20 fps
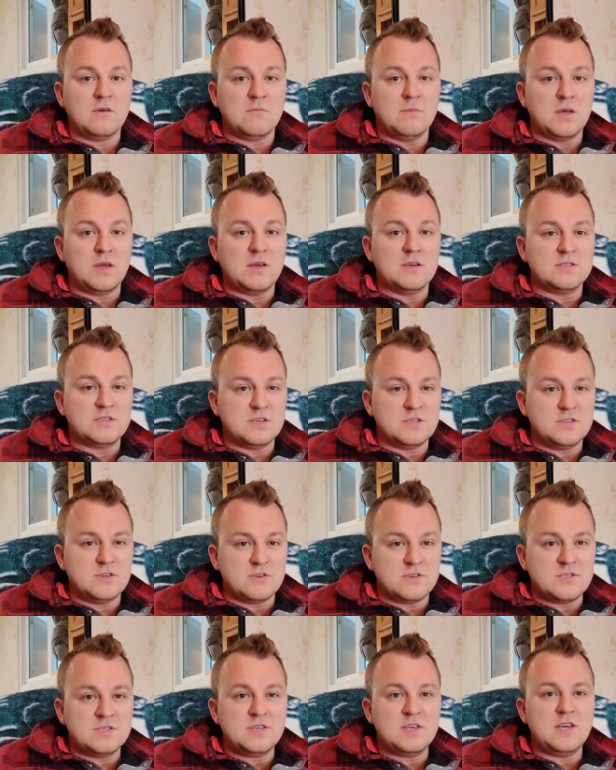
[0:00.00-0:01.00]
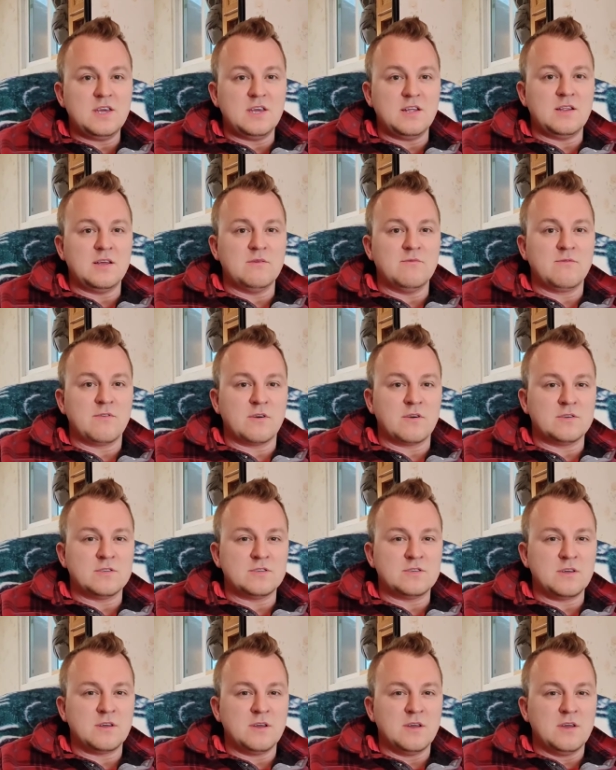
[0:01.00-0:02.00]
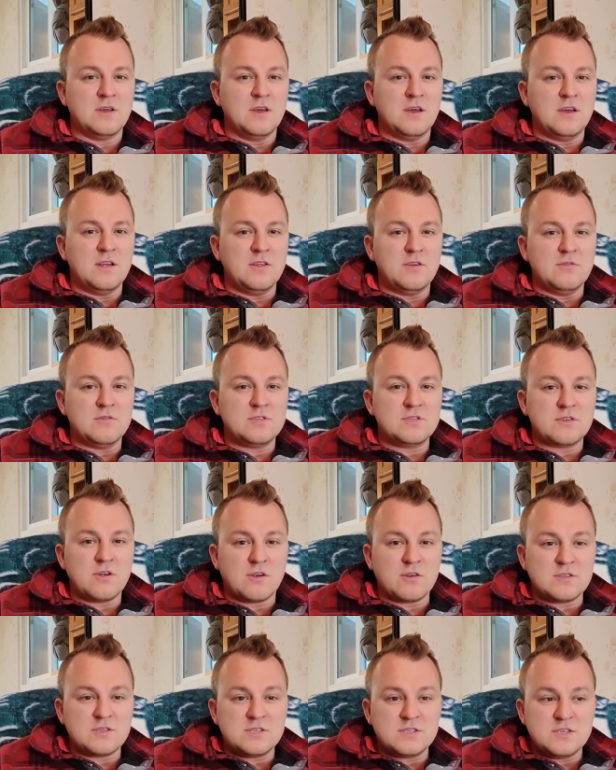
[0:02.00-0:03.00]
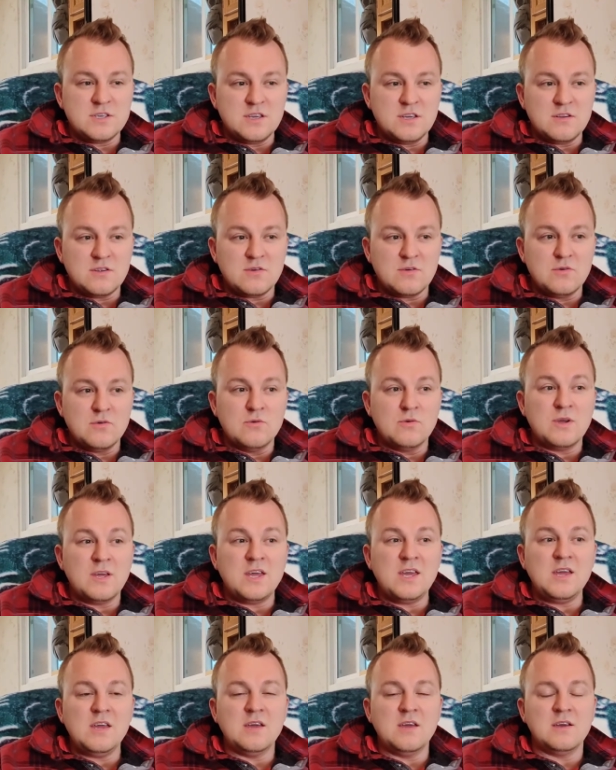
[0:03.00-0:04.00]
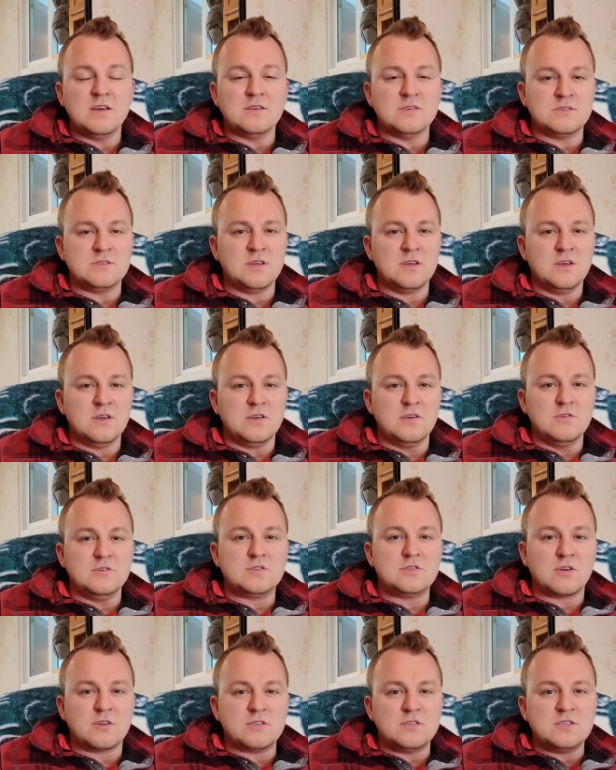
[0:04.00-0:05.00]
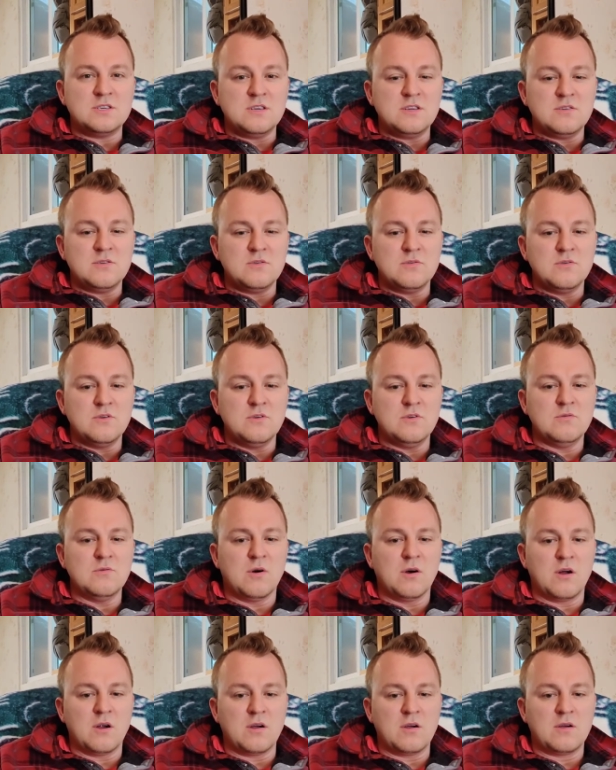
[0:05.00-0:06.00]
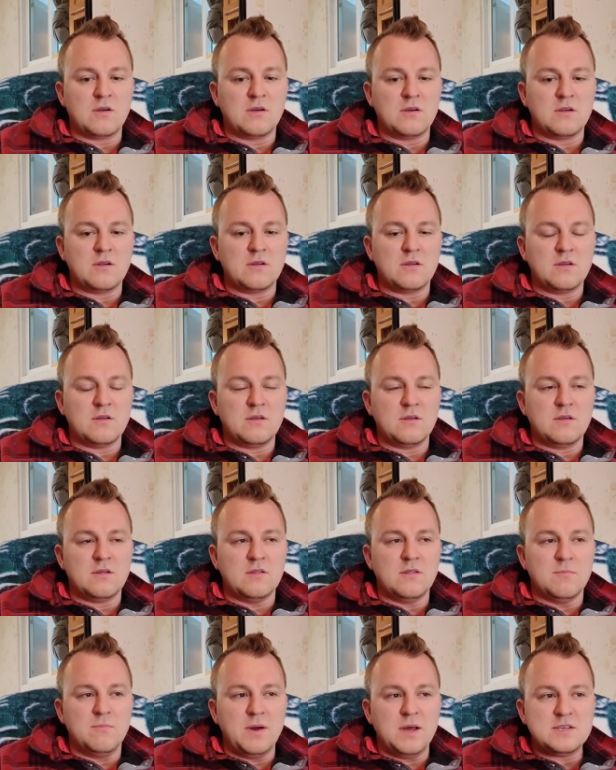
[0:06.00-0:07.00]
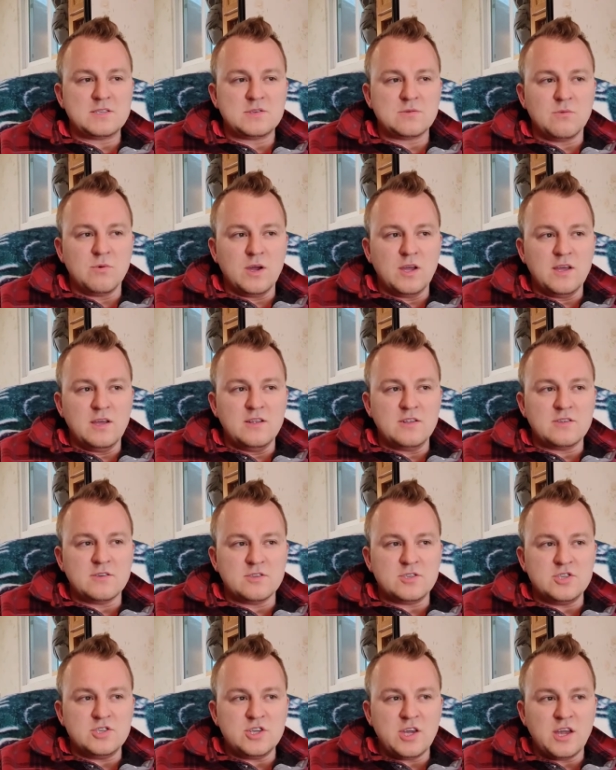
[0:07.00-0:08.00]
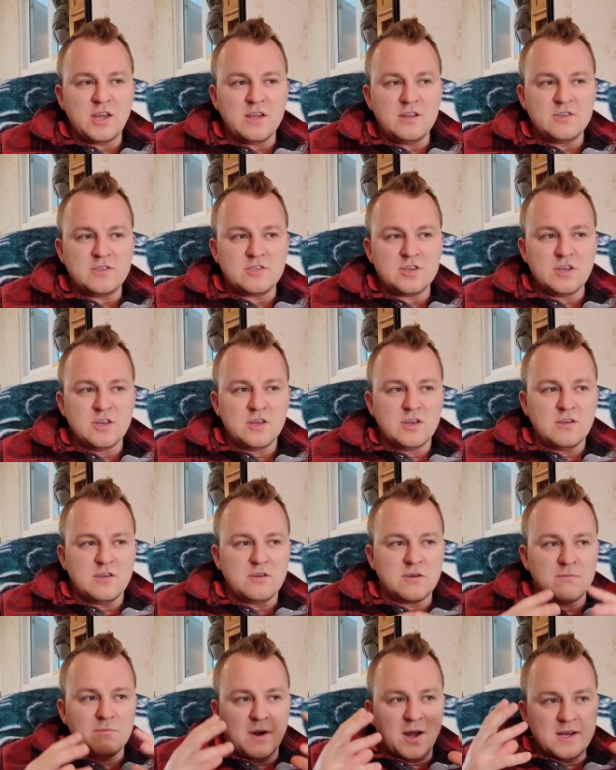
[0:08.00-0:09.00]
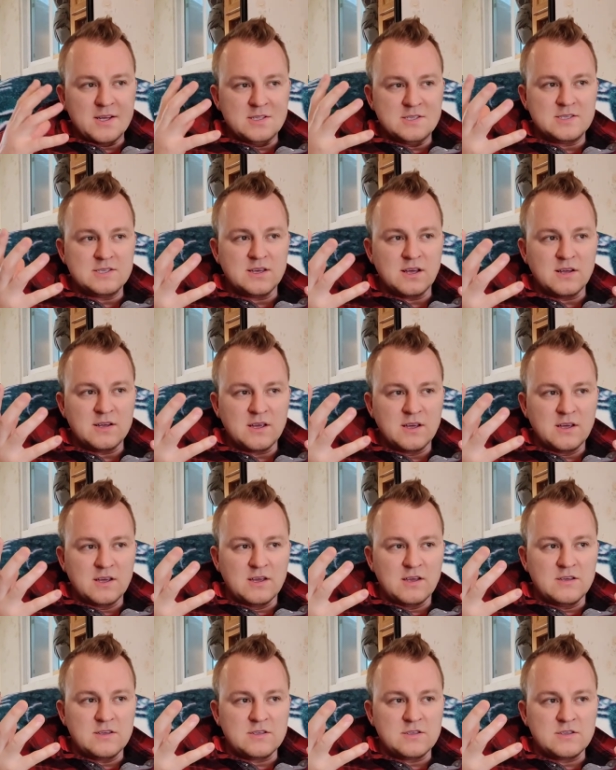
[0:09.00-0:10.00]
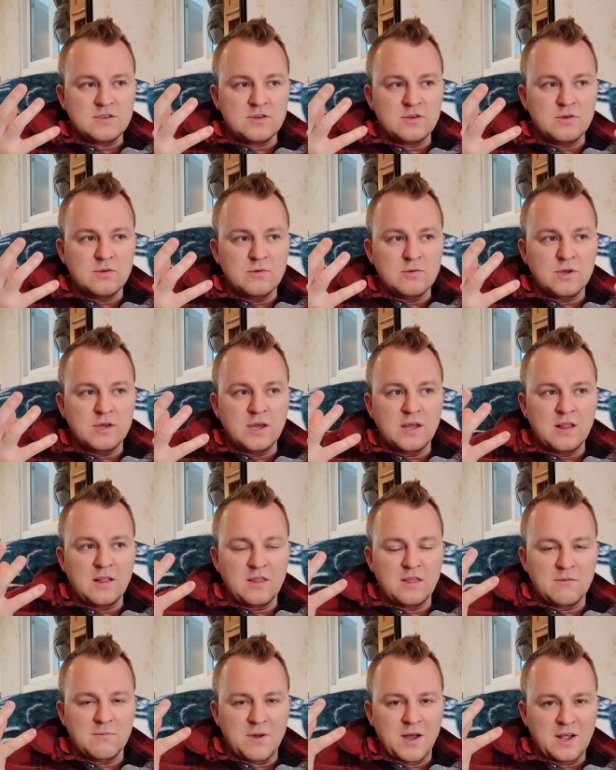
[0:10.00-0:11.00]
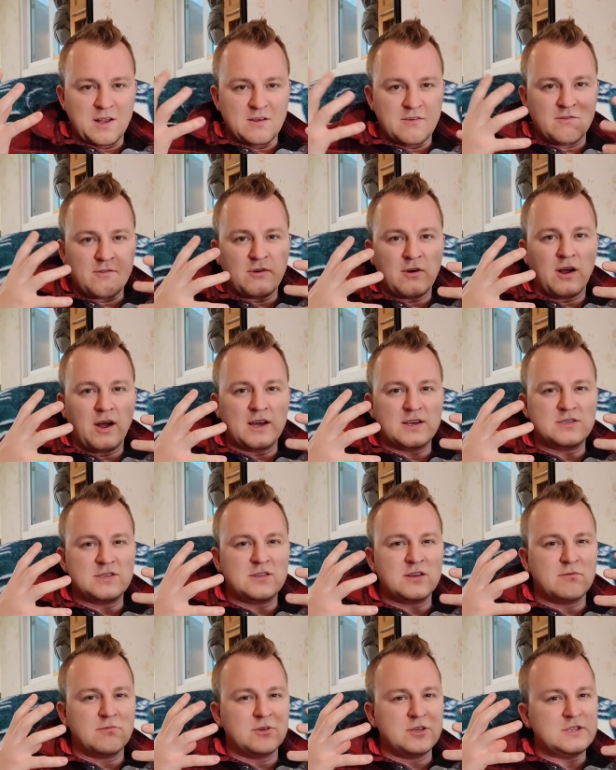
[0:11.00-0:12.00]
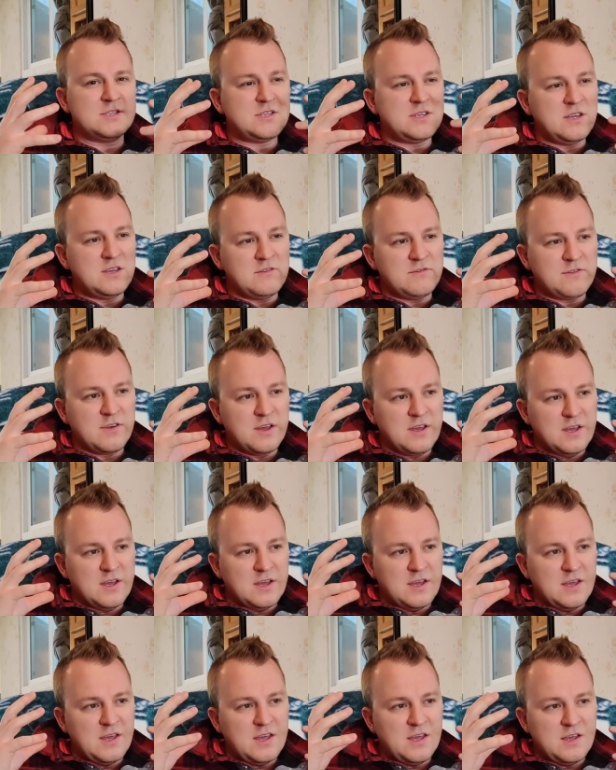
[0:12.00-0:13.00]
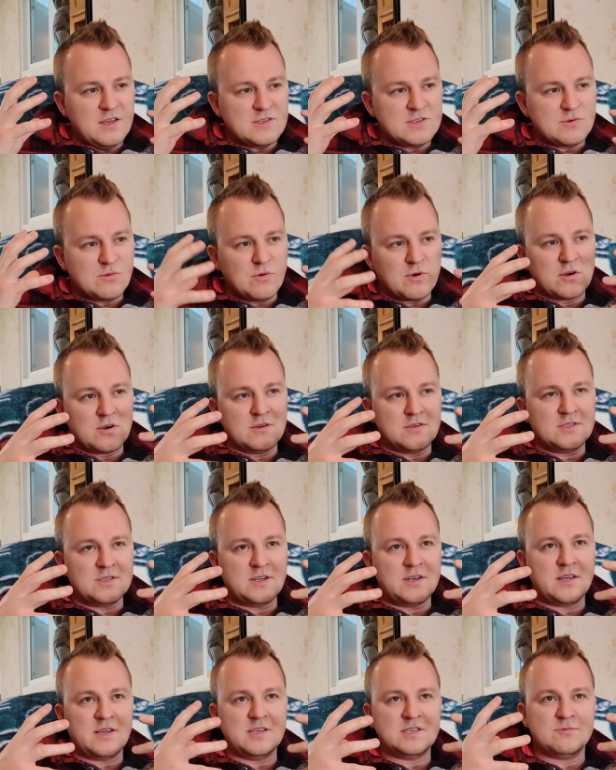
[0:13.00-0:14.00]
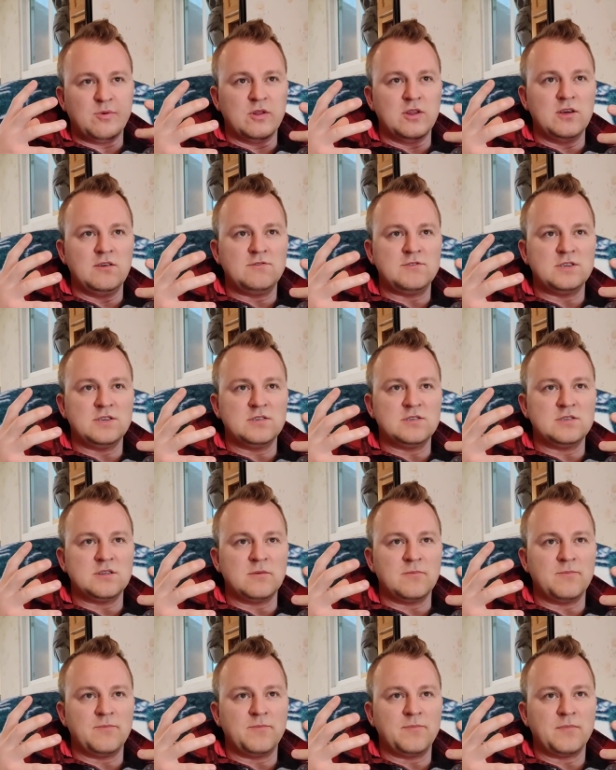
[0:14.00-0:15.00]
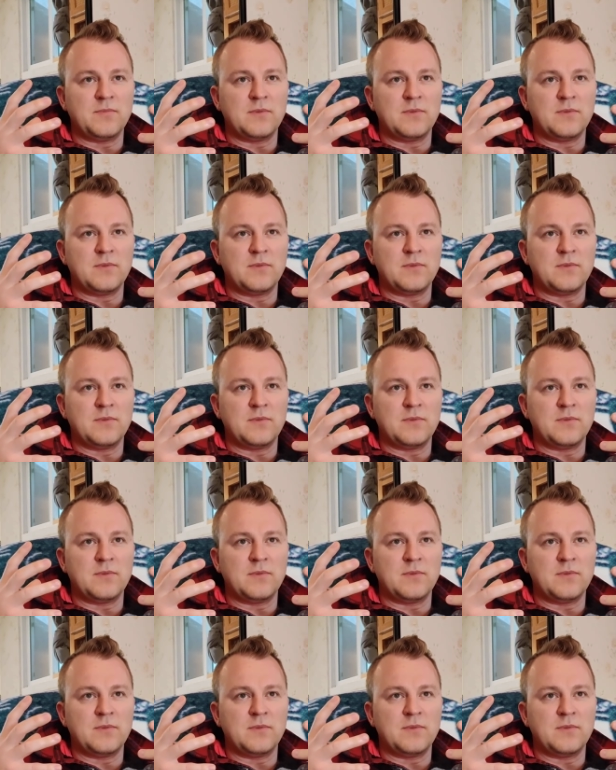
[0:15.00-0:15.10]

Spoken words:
Because as you're seeking him first and you start seeing who he is, you start seeing who you are. The best way to change your mindset is to get the mind of Christ and receive his words and his belief system.